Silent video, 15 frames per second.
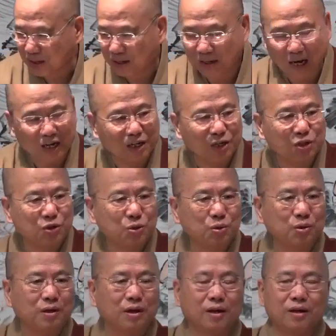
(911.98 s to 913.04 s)

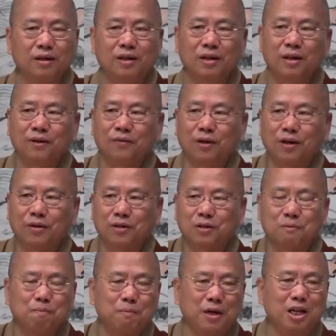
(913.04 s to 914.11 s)
Nagarjuna, there
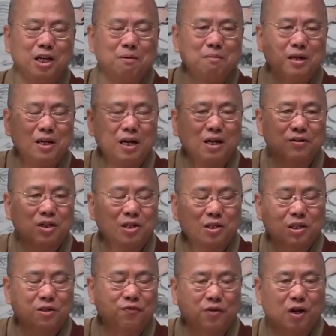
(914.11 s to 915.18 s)
is many others,
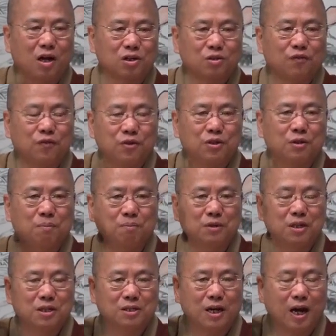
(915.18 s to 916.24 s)
these philosophers and
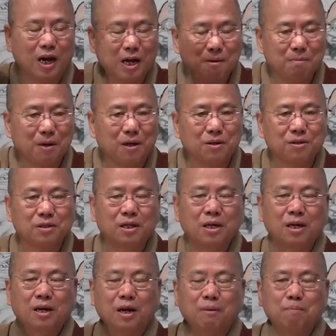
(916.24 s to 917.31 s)
these high monks
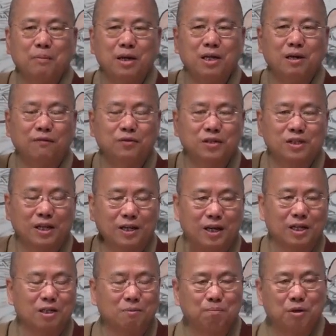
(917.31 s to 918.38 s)
and many of these
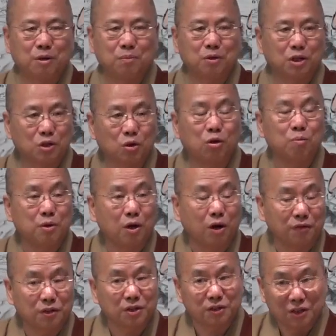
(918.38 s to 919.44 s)
enlightened people, they told me
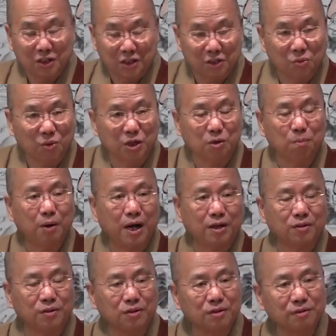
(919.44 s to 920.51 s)
all this is the way to
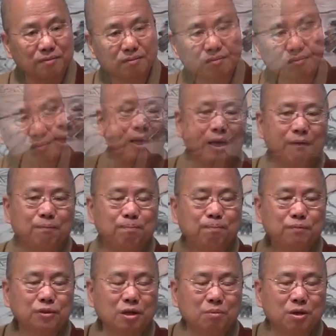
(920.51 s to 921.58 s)
practice. If
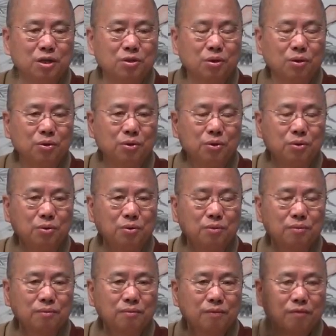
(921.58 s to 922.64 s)
somebody told
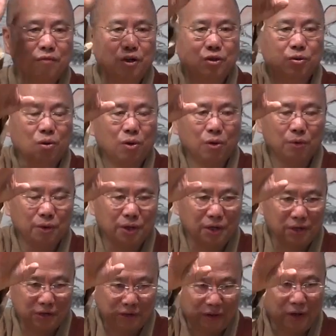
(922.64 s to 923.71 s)
you
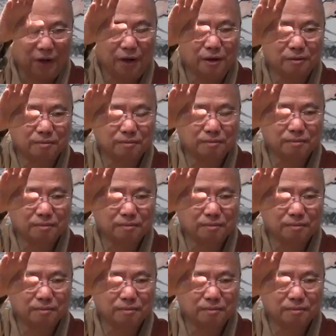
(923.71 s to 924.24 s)
Victoria is there,